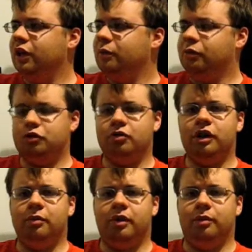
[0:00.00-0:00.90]
But you
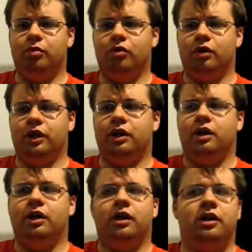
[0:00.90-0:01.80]
get my point.
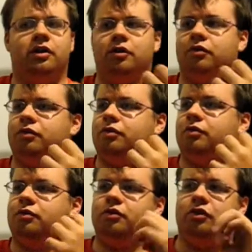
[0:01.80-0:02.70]
There's
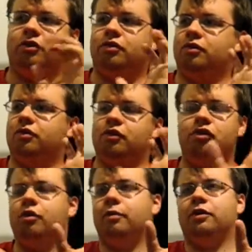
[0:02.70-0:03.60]
just
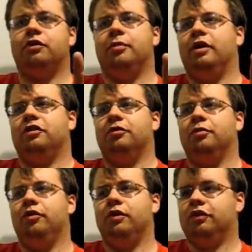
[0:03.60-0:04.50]
numerous amounts of
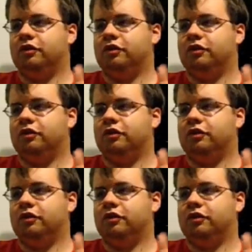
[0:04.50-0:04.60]
movies.